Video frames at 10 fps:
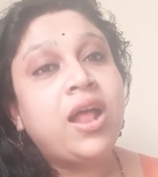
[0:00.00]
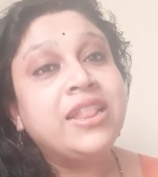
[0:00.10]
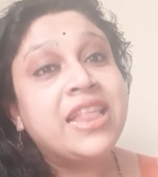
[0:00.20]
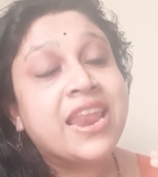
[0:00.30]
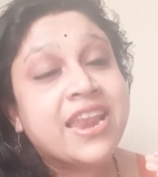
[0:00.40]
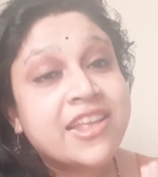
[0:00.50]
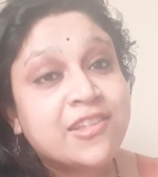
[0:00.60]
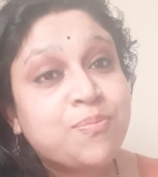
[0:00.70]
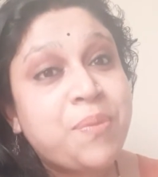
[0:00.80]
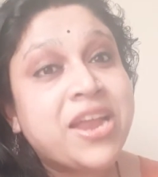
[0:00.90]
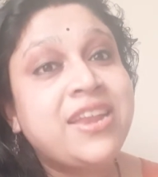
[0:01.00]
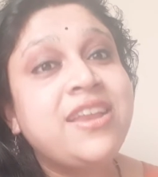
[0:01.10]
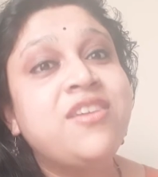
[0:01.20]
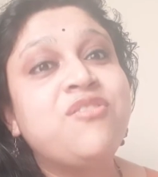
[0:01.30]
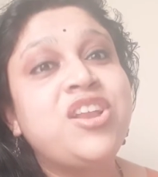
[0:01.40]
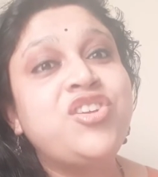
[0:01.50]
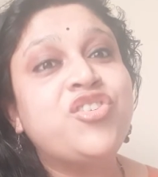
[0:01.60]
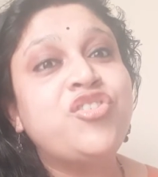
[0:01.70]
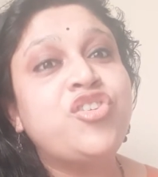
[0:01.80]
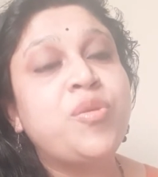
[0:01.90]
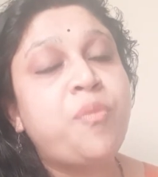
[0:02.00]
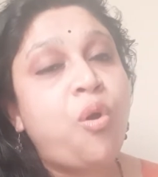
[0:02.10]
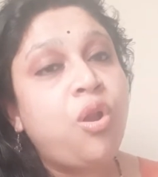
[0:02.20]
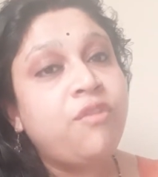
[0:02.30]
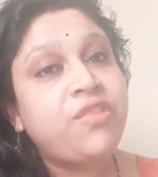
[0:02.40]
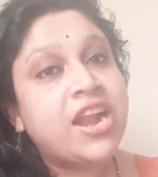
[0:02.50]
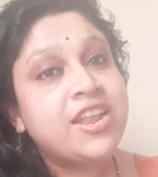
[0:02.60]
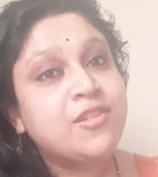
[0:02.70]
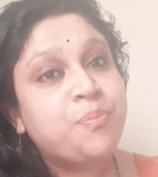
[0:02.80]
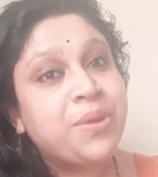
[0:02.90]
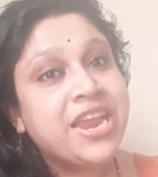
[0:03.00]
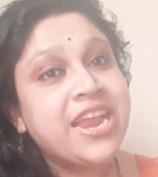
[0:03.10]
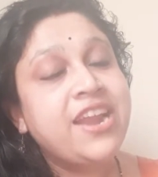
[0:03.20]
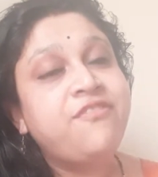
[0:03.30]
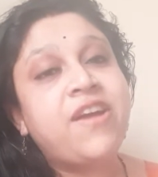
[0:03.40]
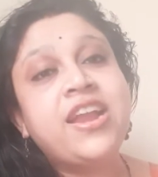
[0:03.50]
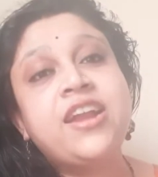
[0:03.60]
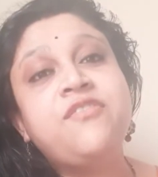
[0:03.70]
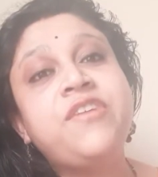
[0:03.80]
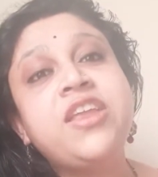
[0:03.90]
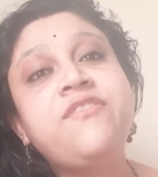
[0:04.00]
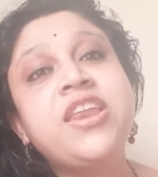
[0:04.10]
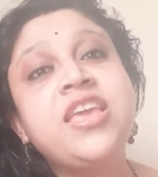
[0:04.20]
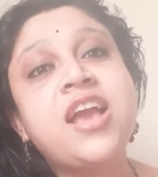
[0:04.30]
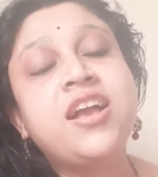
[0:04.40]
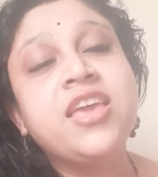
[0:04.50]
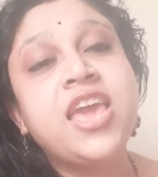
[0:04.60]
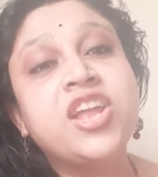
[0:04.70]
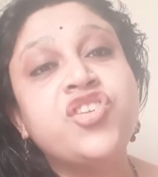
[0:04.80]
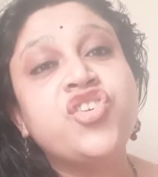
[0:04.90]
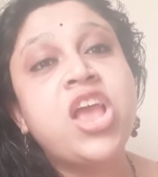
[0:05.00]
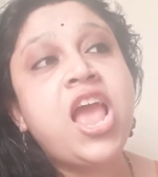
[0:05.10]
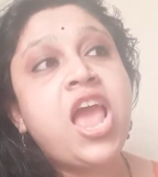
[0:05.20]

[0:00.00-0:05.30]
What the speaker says: the respect in a relationship. All of that is predefined at a very, very young age.